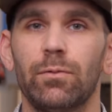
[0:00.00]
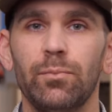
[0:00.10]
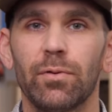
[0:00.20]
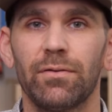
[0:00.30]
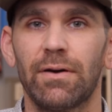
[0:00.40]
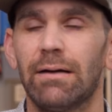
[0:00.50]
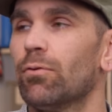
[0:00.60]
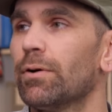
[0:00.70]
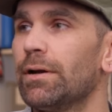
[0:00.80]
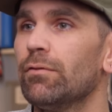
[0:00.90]
1.5
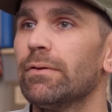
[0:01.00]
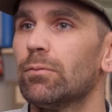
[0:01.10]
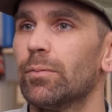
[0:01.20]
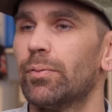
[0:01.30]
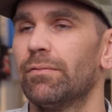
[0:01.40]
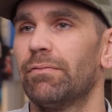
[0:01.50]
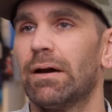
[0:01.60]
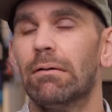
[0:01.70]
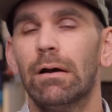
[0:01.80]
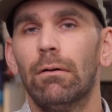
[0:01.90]
or an LV 1.5